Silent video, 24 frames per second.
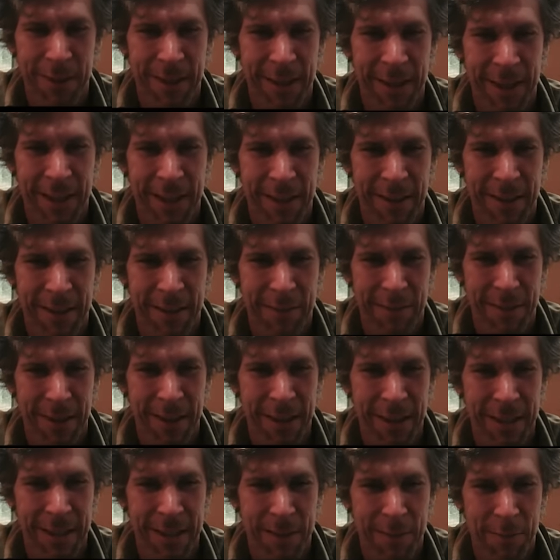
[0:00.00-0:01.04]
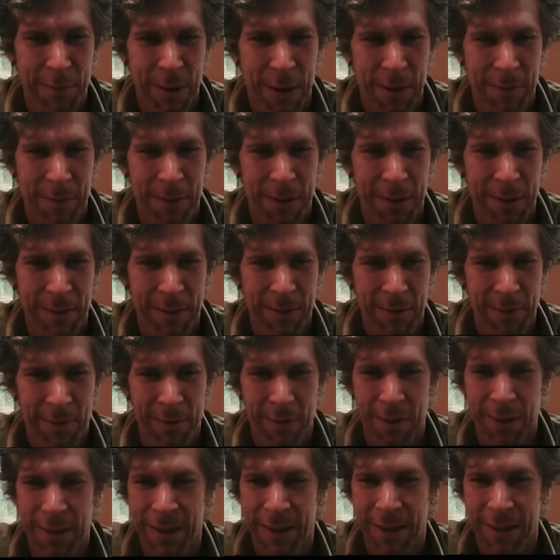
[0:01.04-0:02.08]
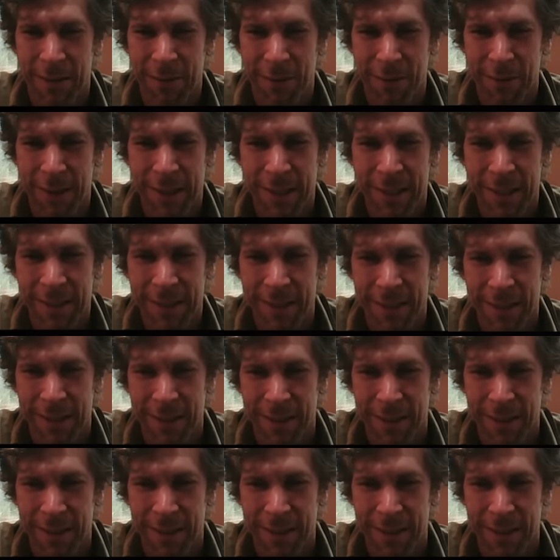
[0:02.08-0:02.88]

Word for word: would have hit on the ridge it probably wouldn't have reached